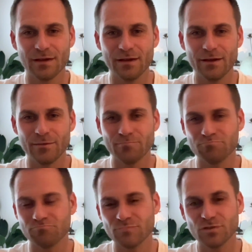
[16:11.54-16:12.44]

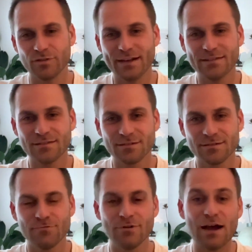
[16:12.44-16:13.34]
So that's
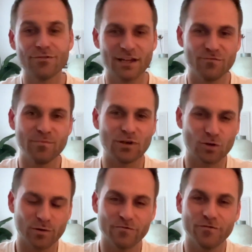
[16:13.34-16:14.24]
the route that I've been
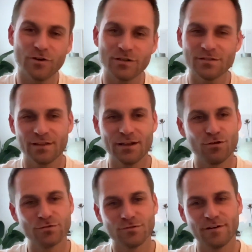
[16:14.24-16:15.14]
going first, and then
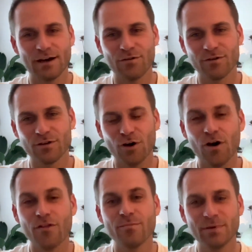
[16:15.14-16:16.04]
also found
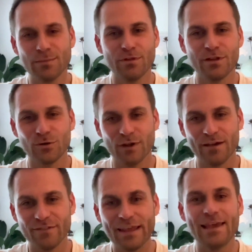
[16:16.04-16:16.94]
other people that don't
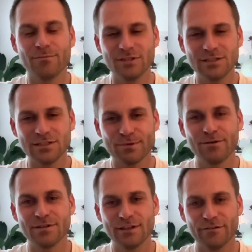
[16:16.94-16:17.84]
have the MD
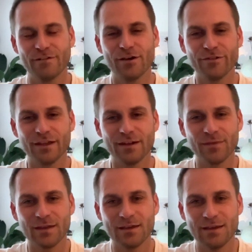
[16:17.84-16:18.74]
experience. I found that
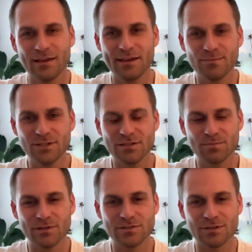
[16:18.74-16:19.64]
MD
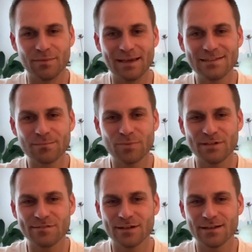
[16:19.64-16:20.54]
experience is amazing, but
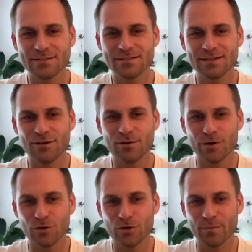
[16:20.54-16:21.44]
it's not necessarily where
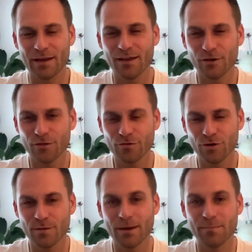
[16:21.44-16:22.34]
you learn about health. You
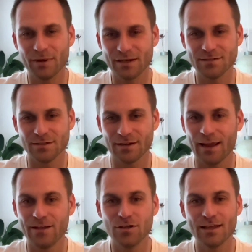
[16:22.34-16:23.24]
learn about medicine,
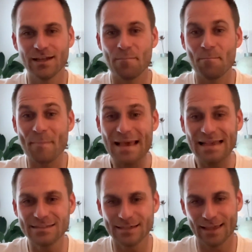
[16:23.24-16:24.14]
and you get
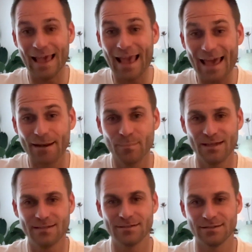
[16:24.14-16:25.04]
amazing at
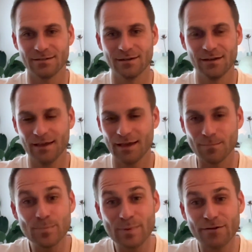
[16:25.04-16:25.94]
medicine, and
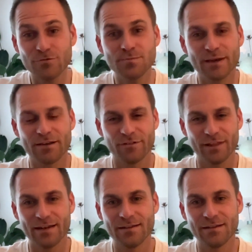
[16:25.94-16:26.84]
big respect for
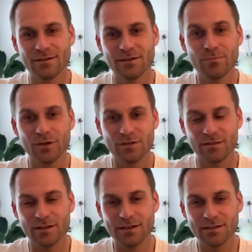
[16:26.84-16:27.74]
that. But
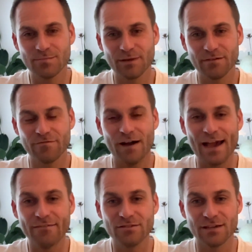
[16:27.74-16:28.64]
they didn't spend
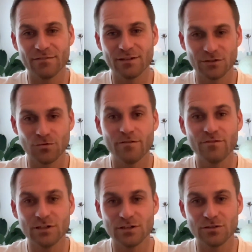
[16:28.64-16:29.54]
5, 7, 12
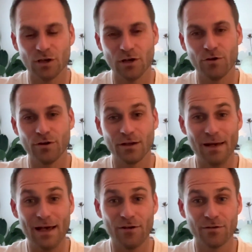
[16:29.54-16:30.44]
years on learning
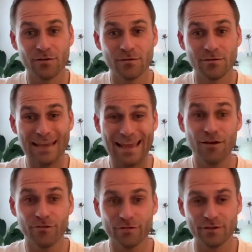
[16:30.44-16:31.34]
about
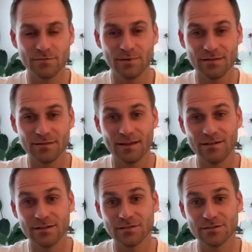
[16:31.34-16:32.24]
health. They spent that
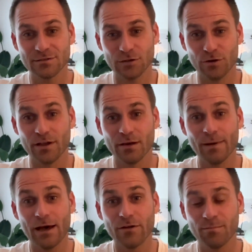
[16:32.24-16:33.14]
years learning
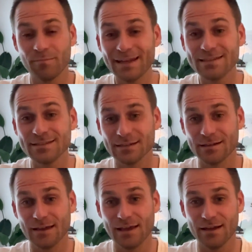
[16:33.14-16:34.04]
about medicine
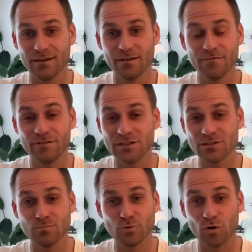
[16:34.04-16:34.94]
and
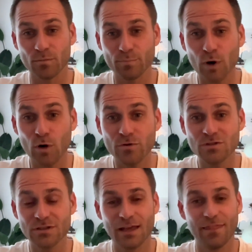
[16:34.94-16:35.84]
fixing broken bones,
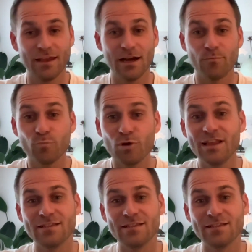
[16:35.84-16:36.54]
and they are brilliant